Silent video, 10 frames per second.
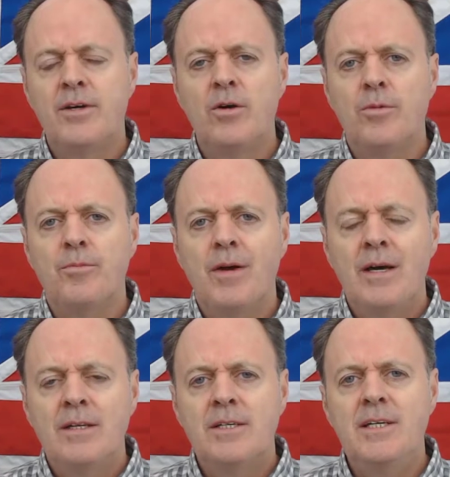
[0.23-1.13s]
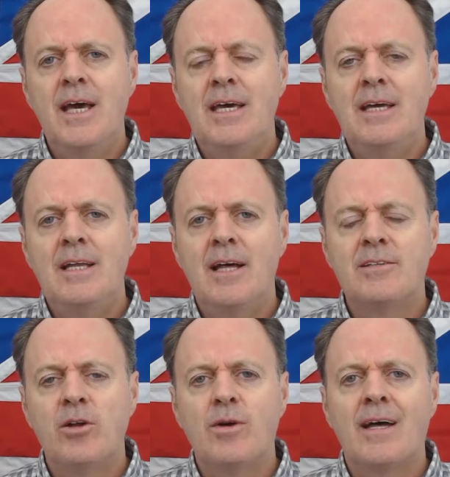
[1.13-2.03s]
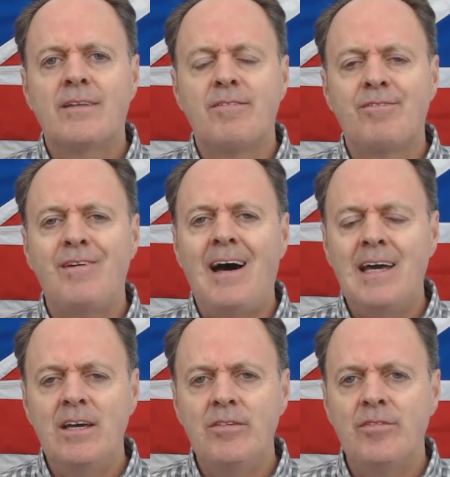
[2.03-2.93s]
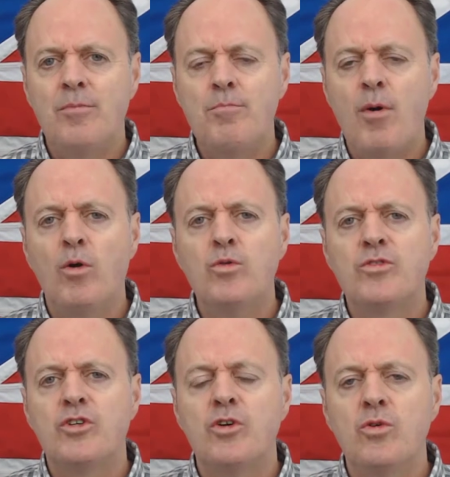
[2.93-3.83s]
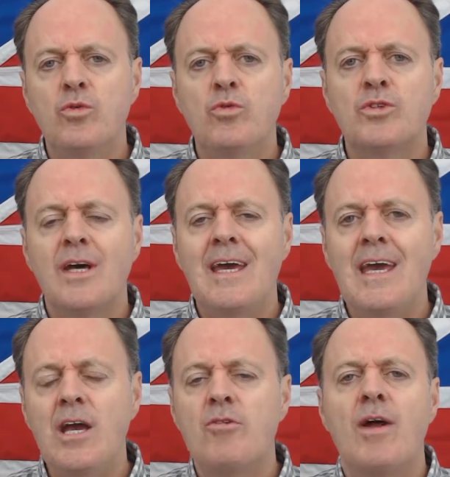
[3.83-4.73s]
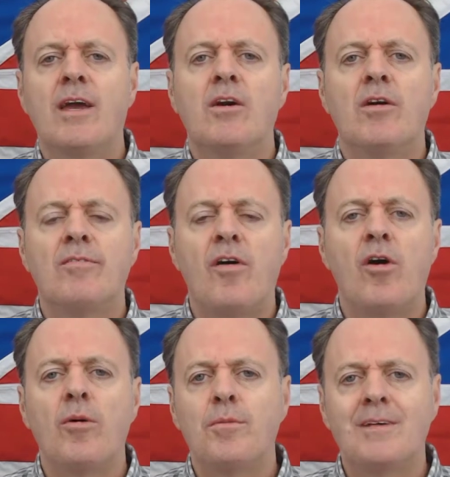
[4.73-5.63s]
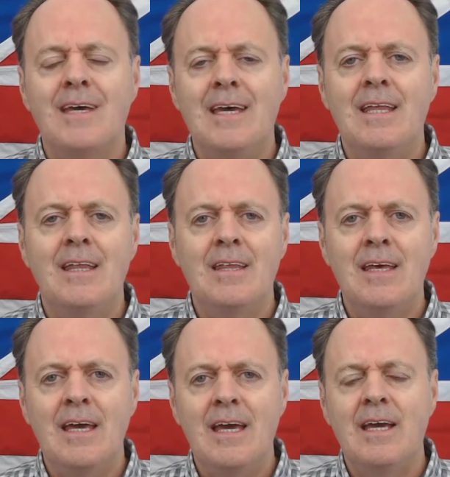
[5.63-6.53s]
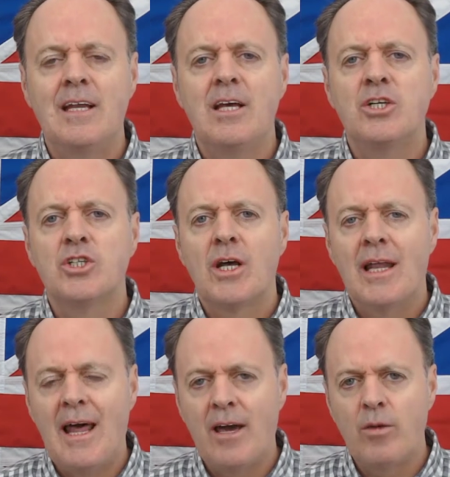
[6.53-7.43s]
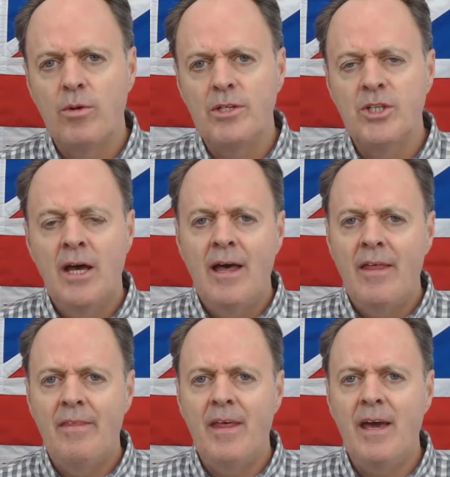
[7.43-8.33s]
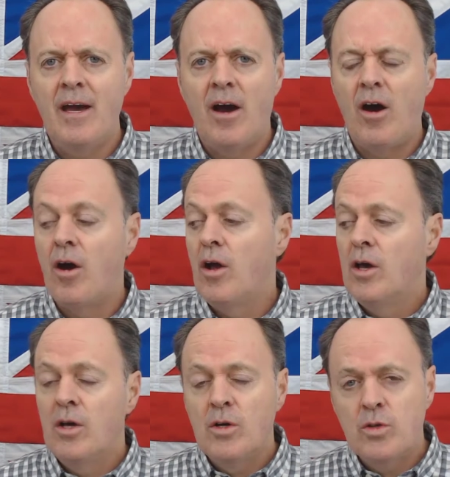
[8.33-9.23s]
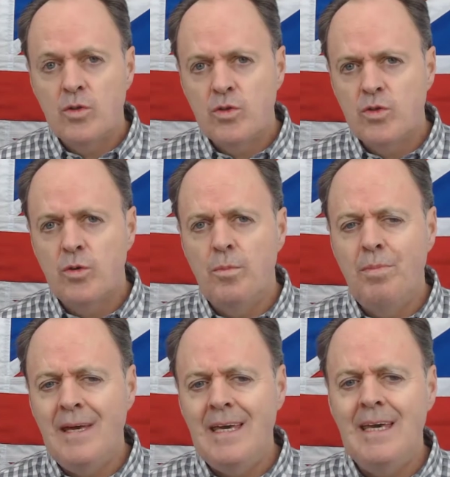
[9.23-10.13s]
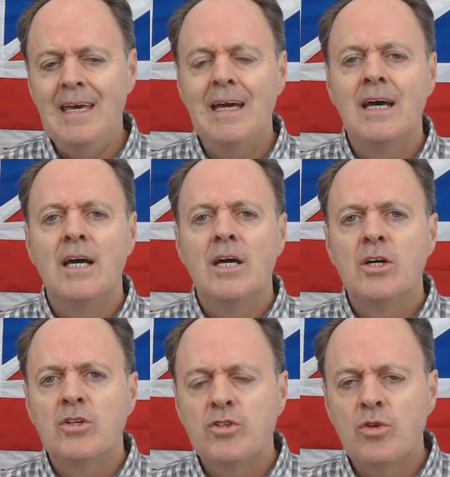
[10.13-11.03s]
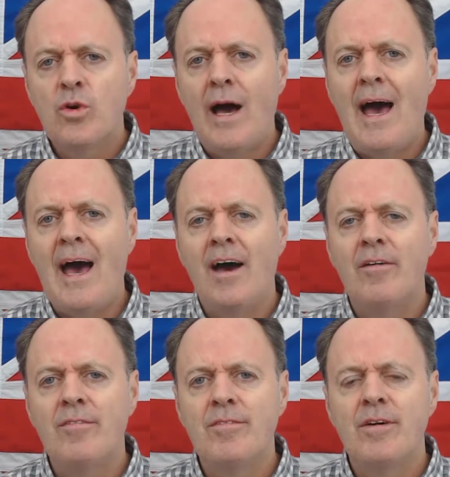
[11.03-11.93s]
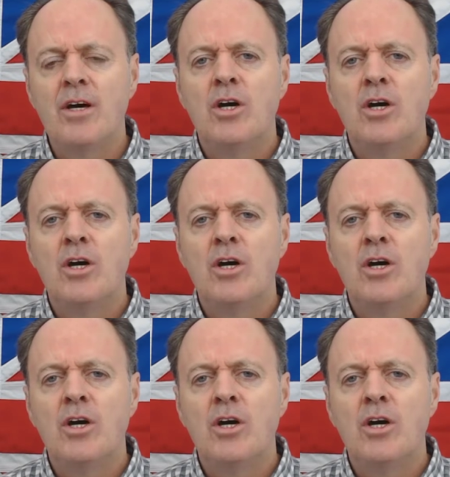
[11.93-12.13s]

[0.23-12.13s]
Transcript: So, today let's look at the five most used irregular verbs in the English language. They are to be, to have,